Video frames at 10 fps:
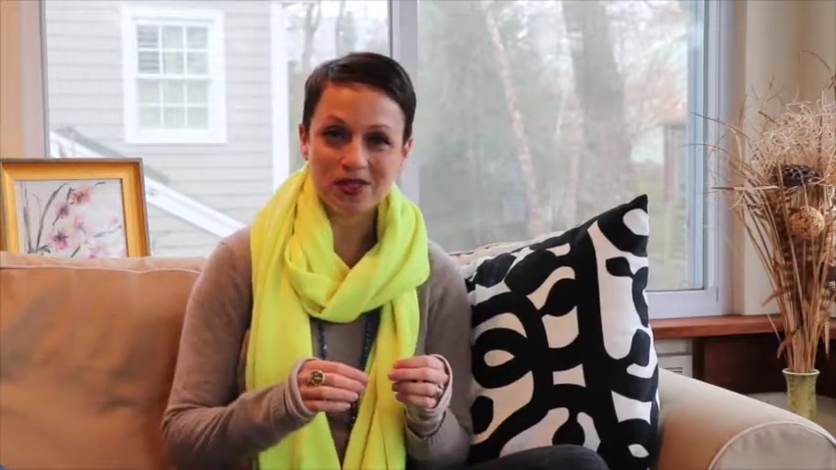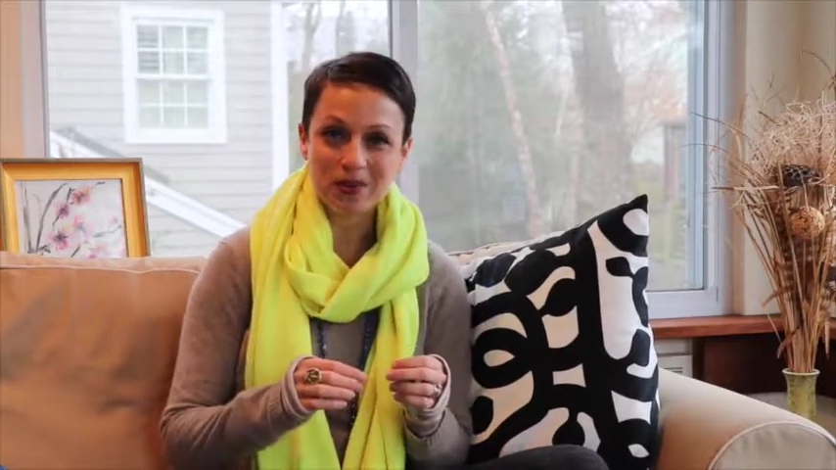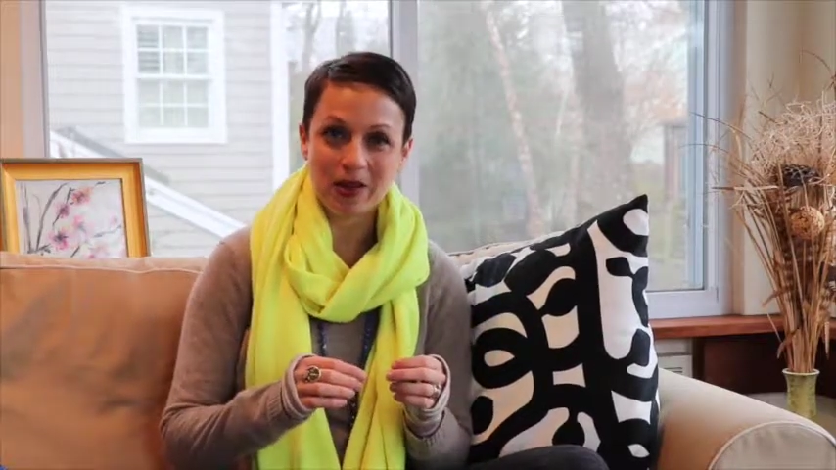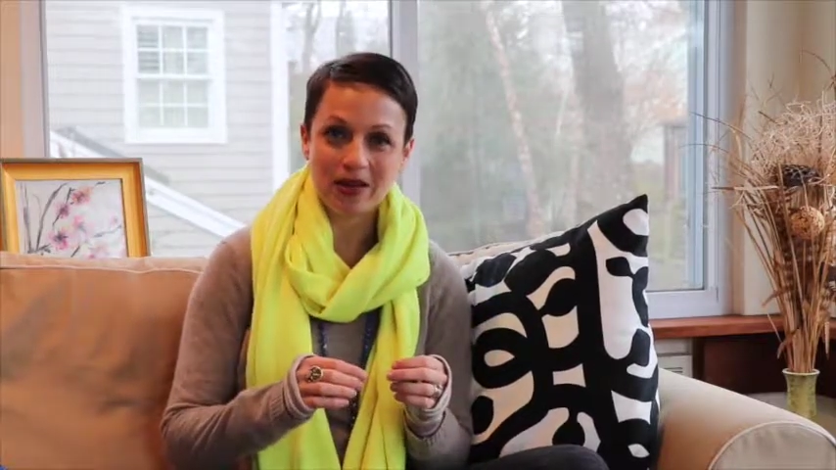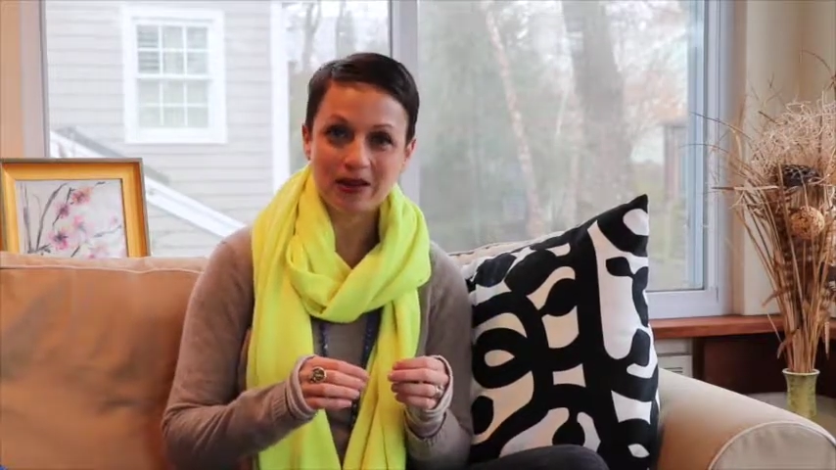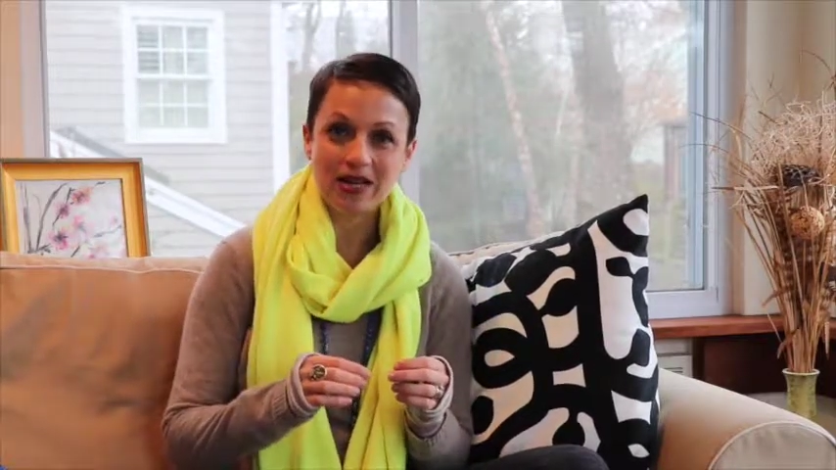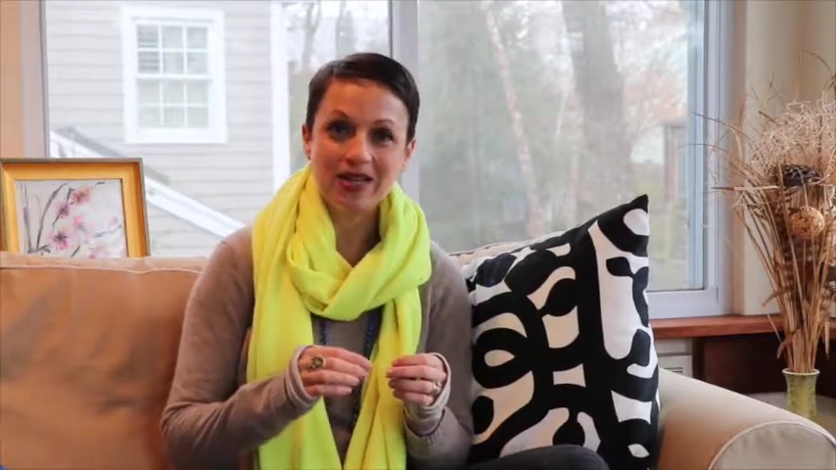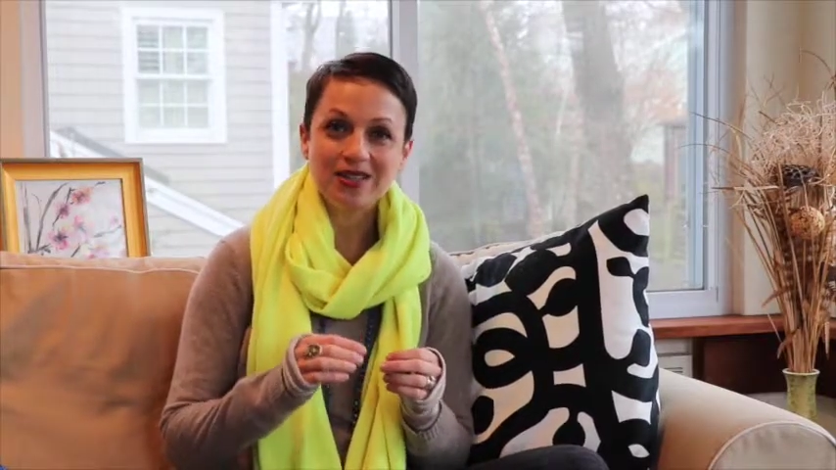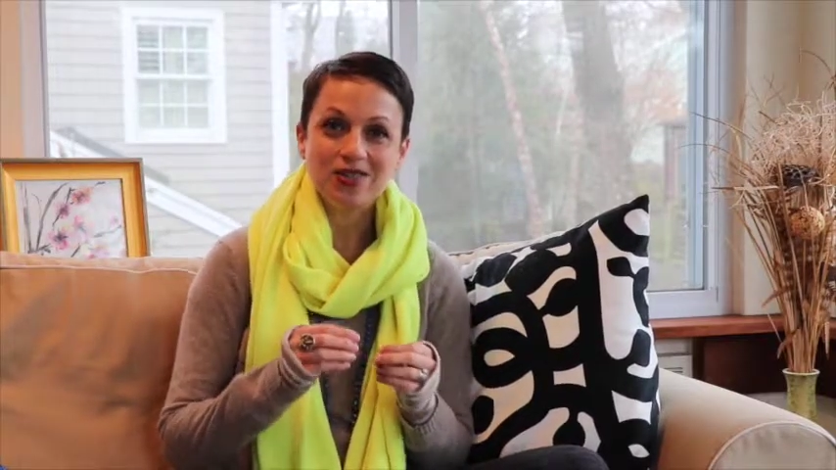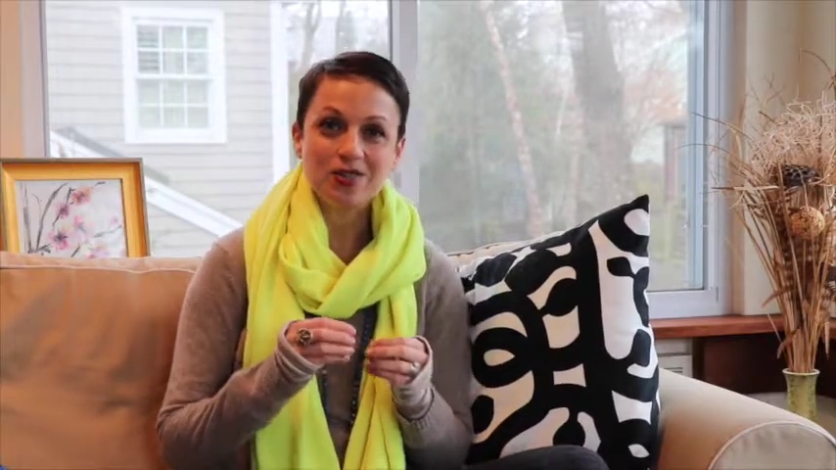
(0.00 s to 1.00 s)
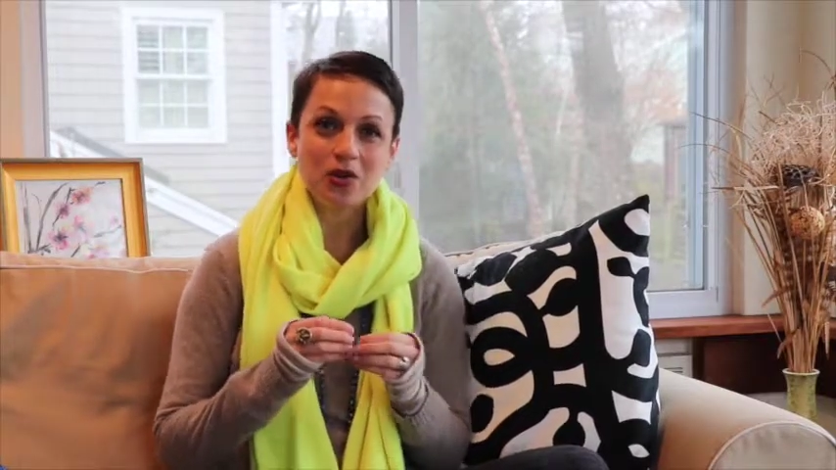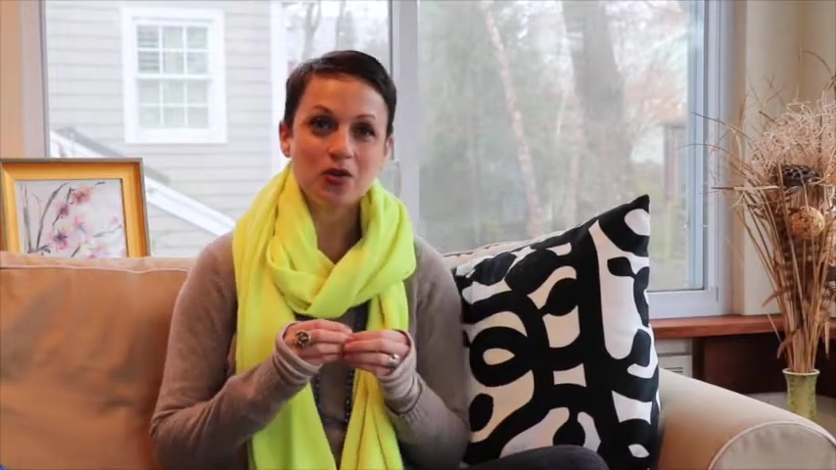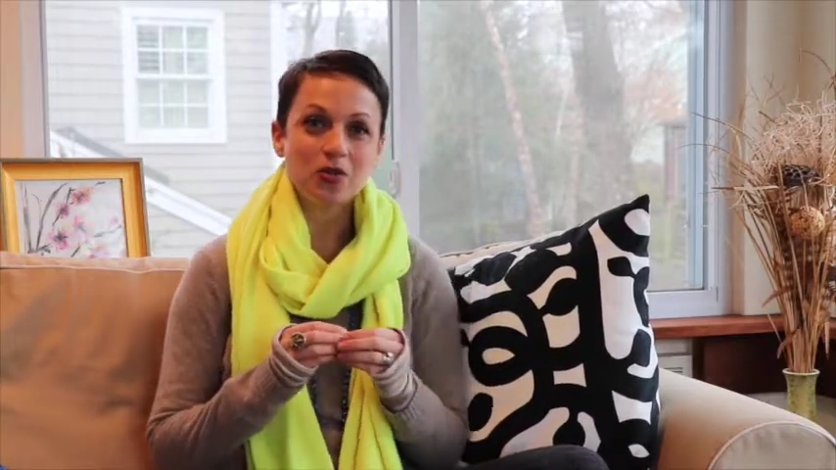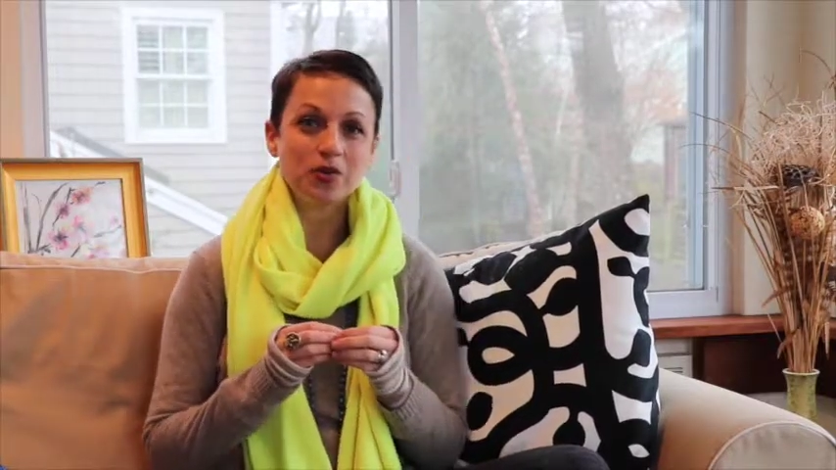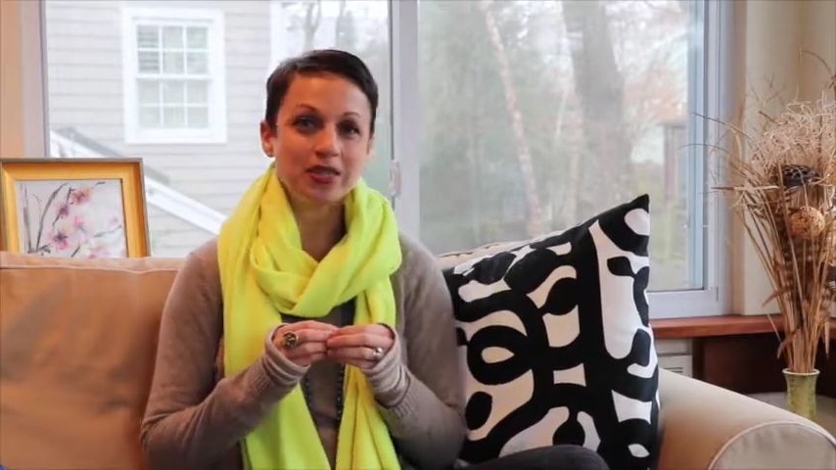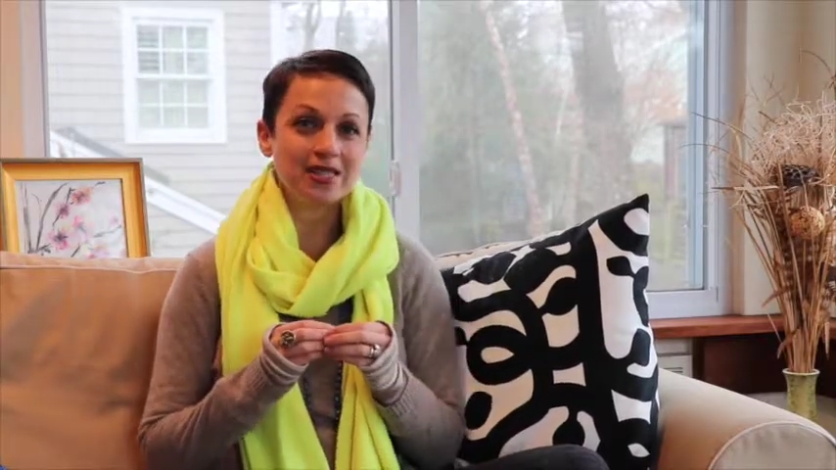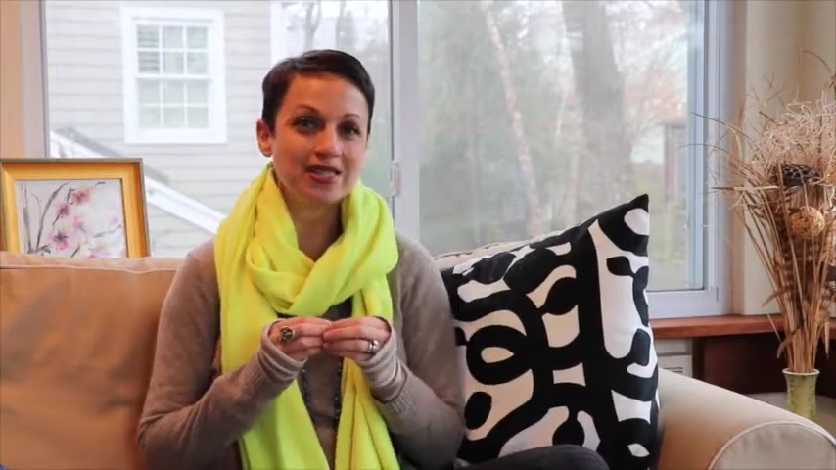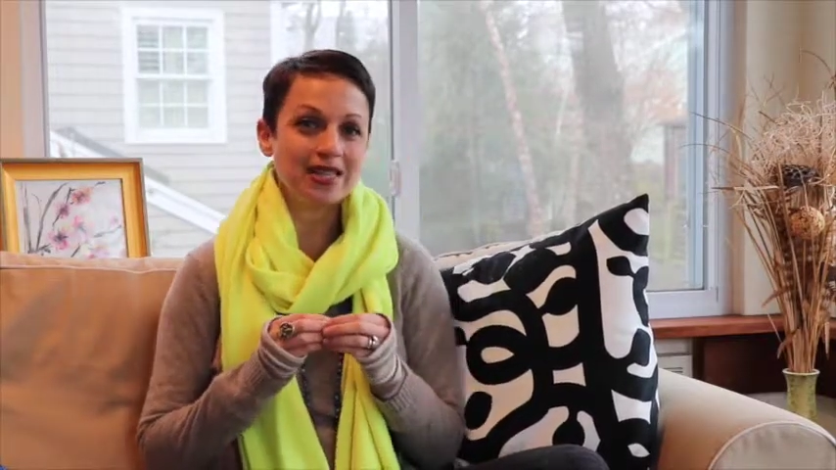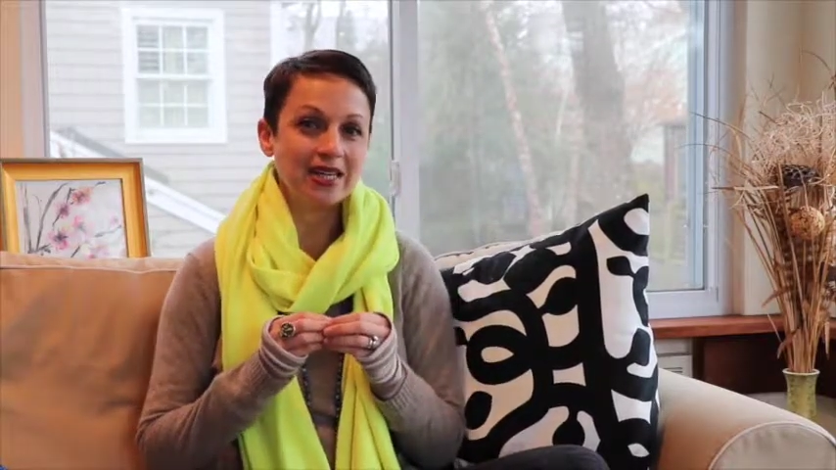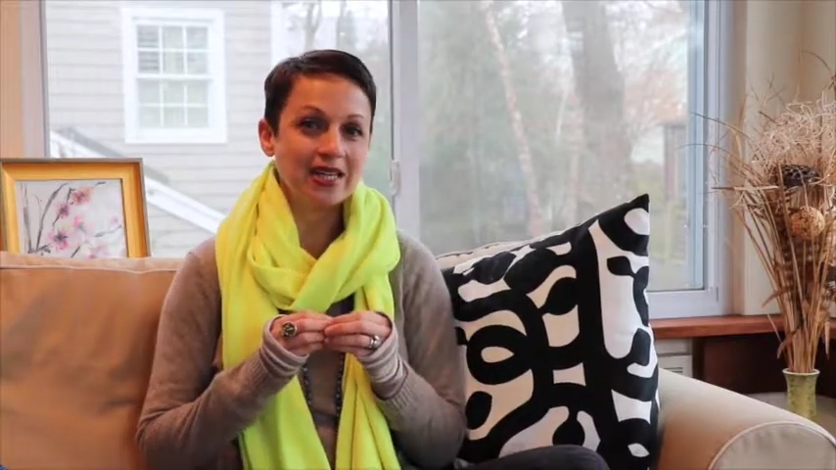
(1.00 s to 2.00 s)
about. So
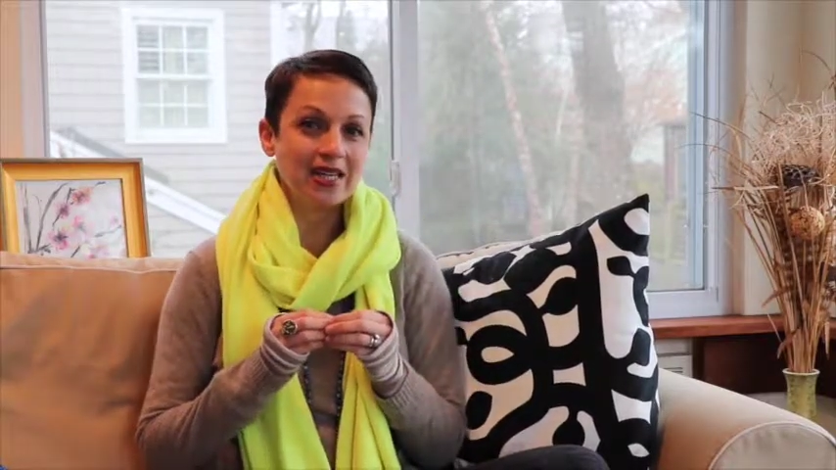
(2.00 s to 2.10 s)
this